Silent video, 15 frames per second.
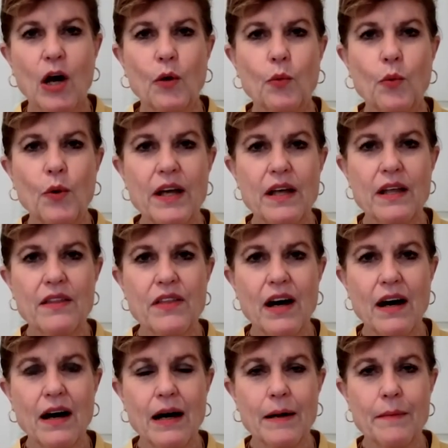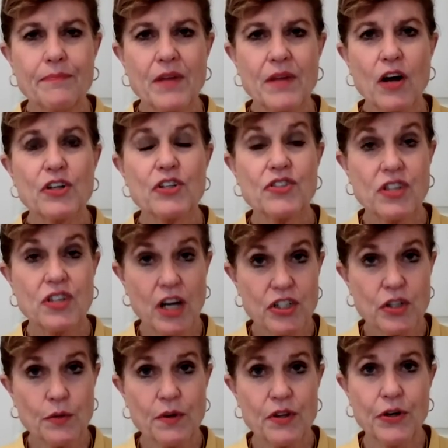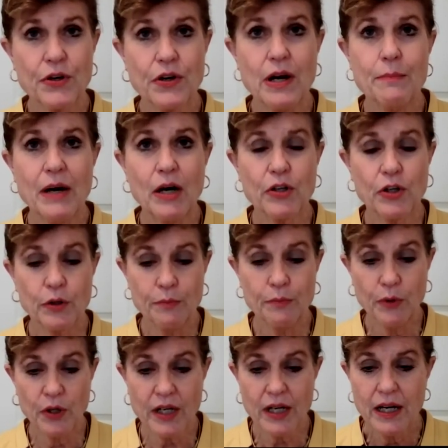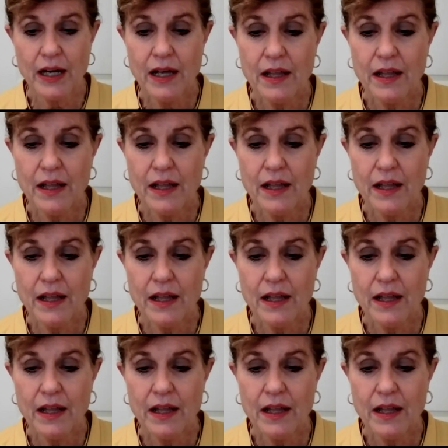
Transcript: with our discussion with her about her book,